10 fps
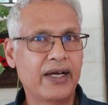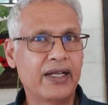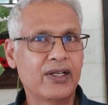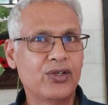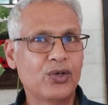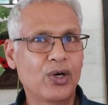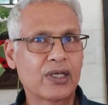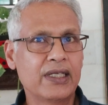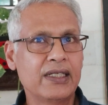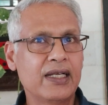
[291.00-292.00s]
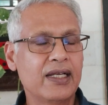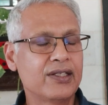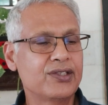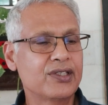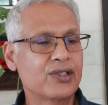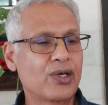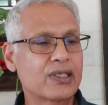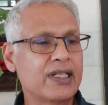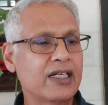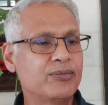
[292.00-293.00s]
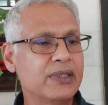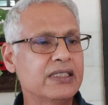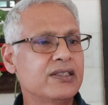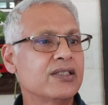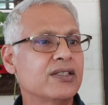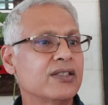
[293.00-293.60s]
And your inclination is not that much?